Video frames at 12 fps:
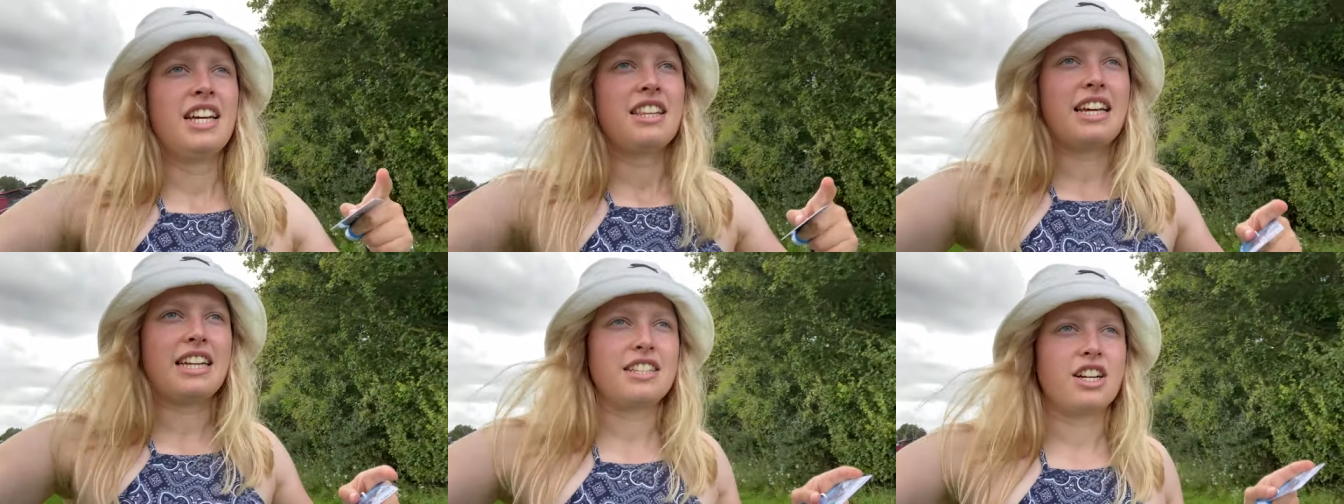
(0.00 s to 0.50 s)

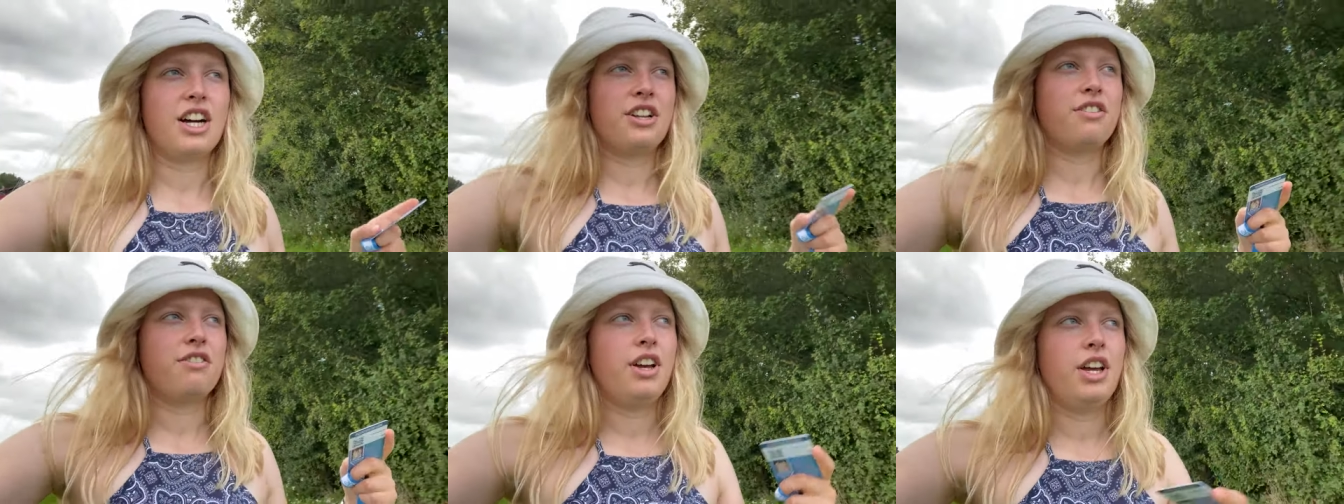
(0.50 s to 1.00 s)
that is kind
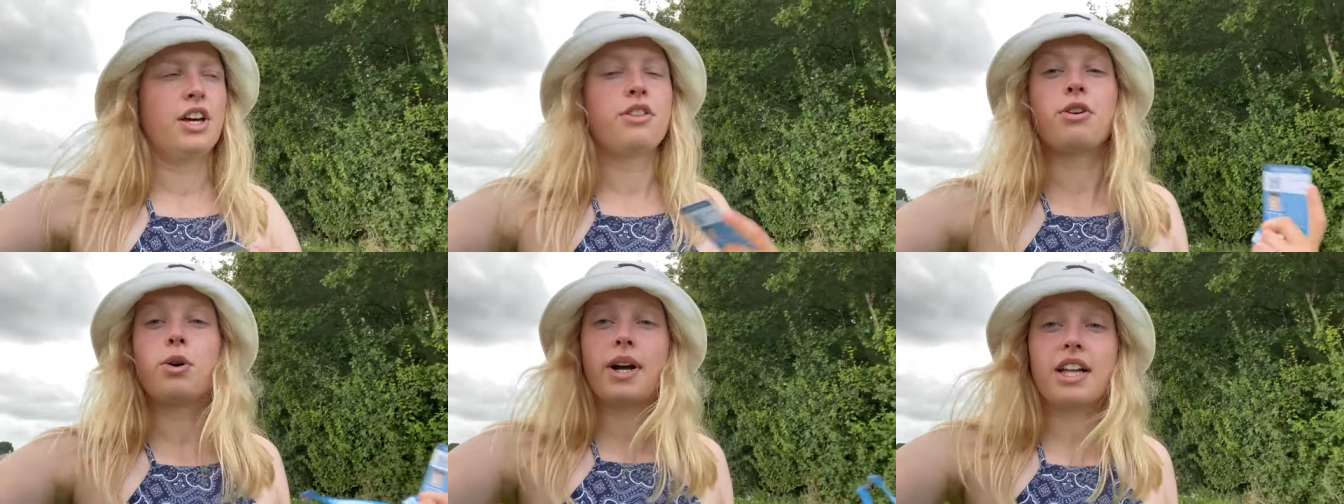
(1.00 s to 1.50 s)
of,
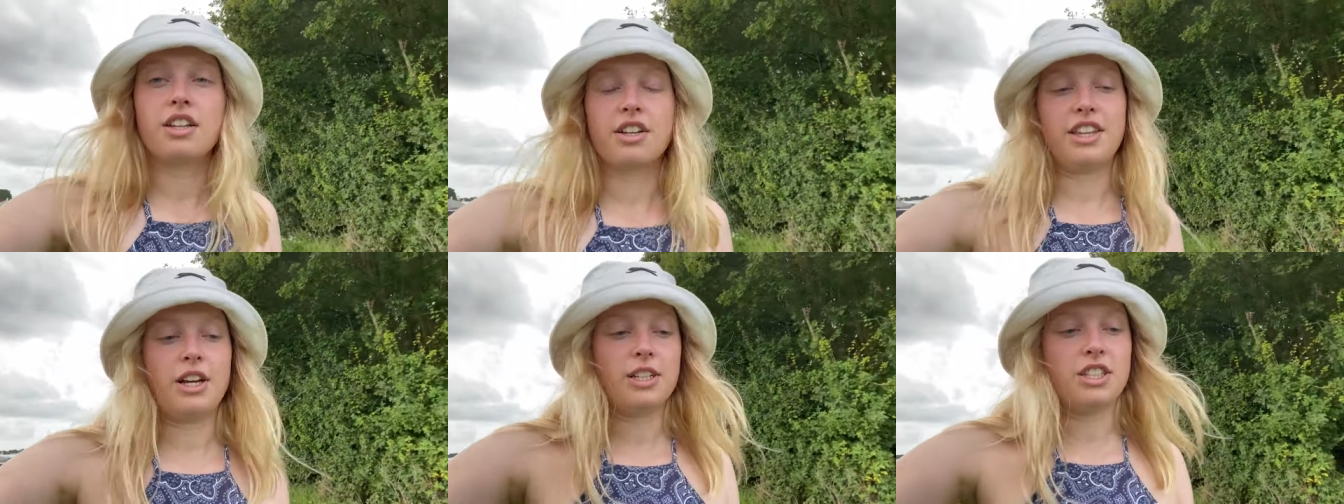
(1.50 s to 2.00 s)
through a quick look,
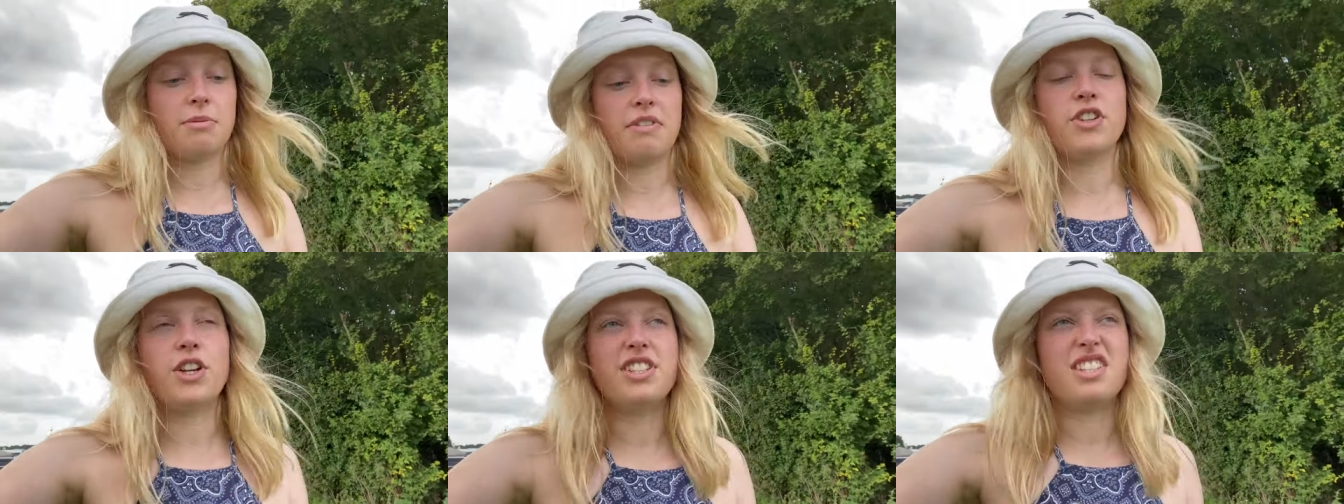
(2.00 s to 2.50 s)
the only time I've
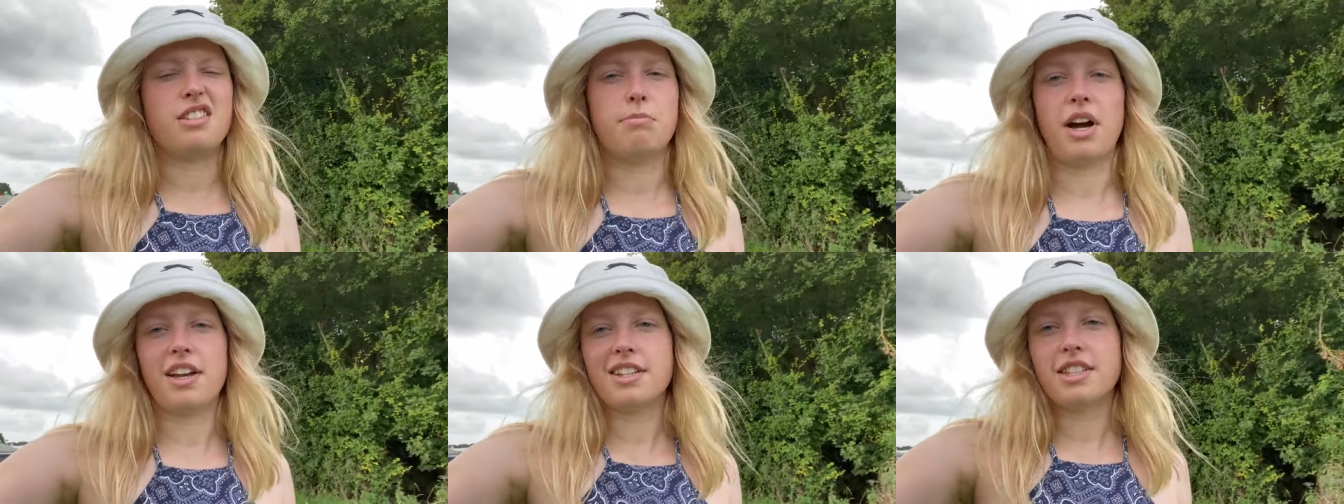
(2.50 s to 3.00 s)
noticed is the
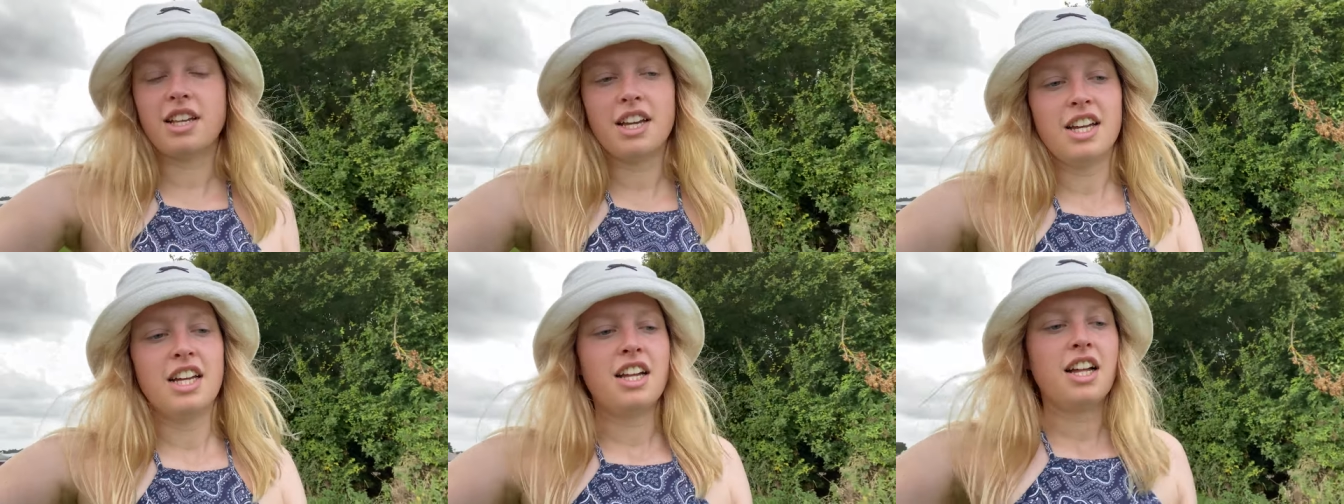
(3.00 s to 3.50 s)
bike
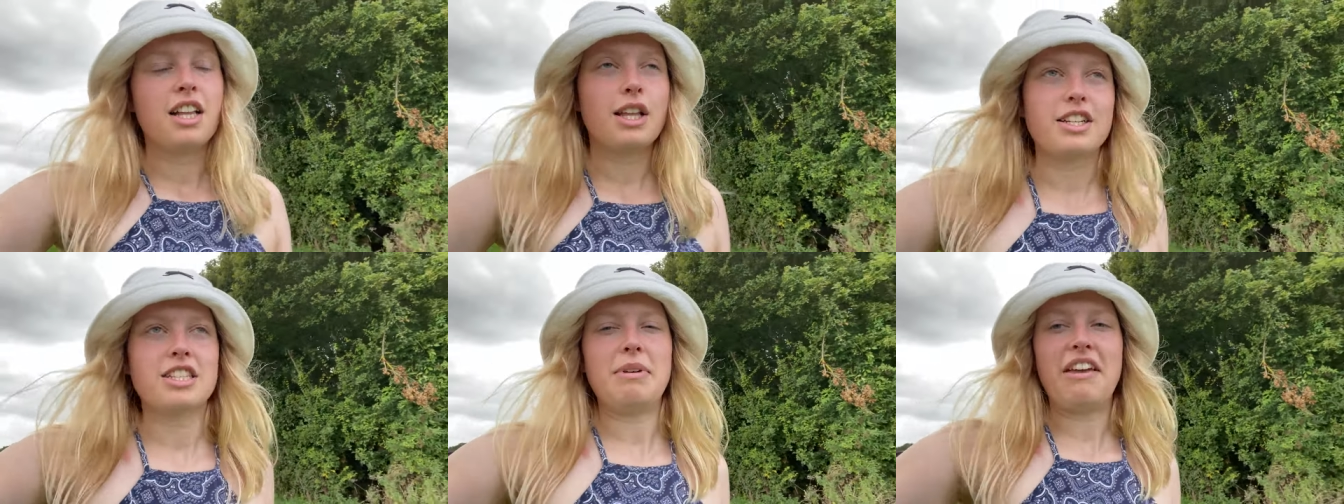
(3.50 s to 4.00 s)

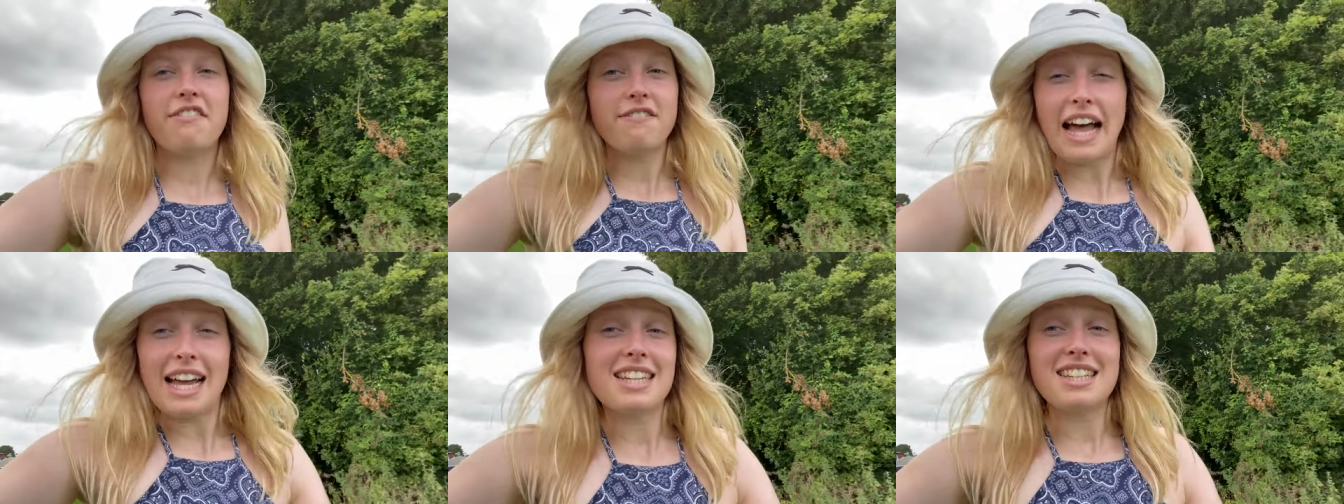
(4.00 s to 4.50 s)
looks a bit
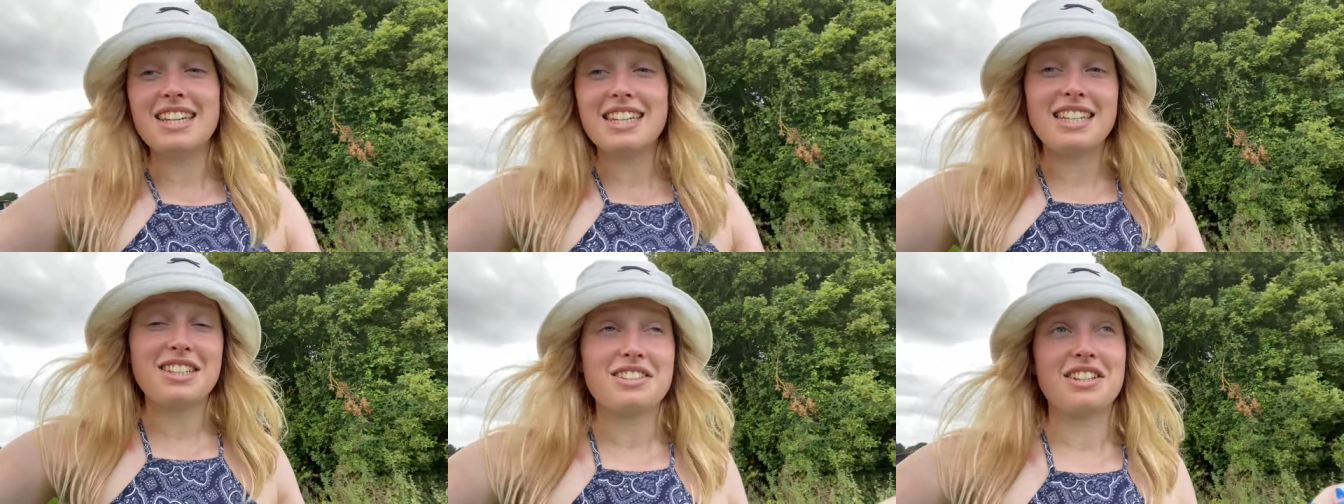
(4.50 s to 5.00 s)
fat and
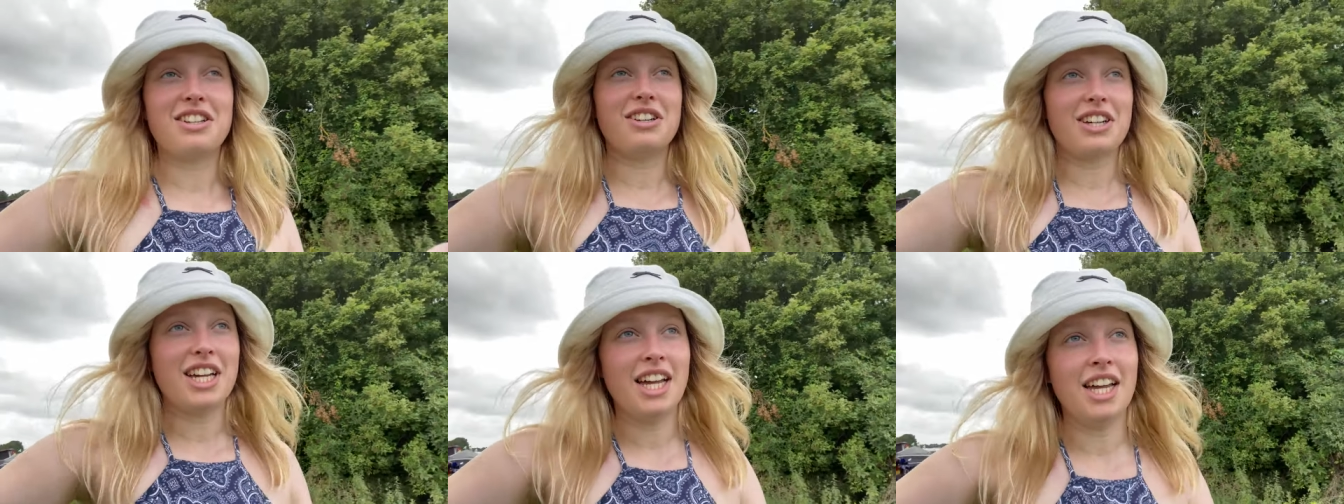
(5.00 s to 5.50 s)
it doesn't look